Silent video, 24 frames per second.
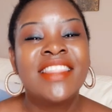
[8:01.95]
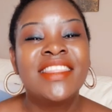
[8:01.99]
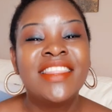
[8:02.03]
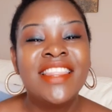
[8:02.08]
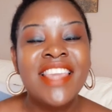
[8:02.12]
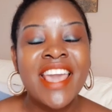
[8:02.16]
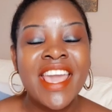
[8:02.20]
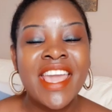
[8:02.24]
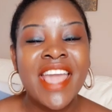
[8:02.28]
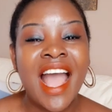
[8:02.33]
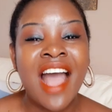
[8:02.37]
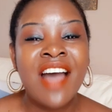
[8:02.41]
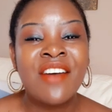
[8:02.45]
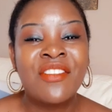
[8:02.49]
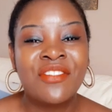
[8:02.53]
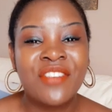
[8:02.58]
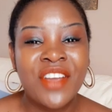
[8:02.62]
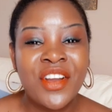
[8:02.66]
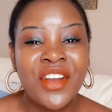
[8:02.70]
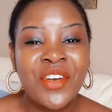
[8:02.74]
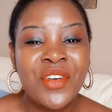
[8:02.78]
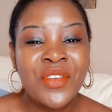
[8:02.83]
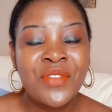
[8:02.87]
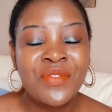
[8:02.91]
They are
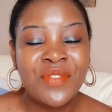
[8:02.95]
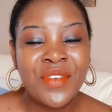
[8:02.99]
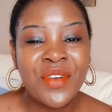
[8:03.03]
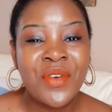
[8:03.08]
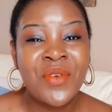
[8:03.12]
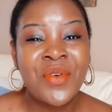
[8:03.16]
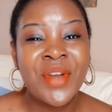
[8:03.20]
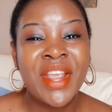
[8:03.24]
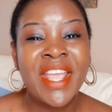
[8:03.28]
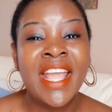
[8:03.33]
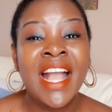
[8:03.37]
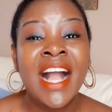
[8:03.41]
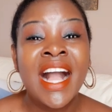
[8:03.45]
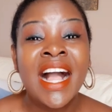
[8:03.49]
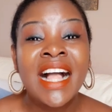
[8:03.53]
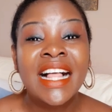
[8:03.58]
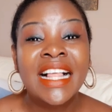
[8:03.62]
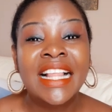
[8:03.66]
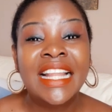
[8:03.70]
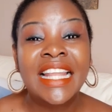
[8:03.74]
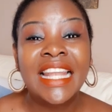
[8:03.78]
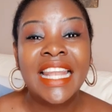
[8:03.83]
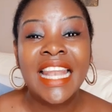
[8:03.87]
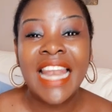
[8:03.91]
very, very
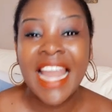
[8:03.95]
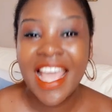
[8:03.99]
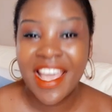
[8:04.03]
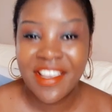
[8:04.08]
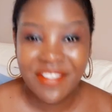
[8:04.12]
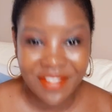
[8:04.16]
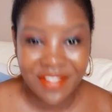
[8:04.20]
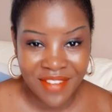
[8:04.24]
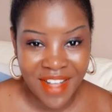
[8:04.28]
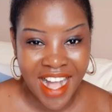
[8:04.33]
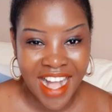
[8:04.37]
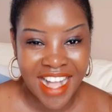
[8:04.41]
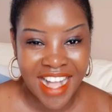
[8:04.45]
clever.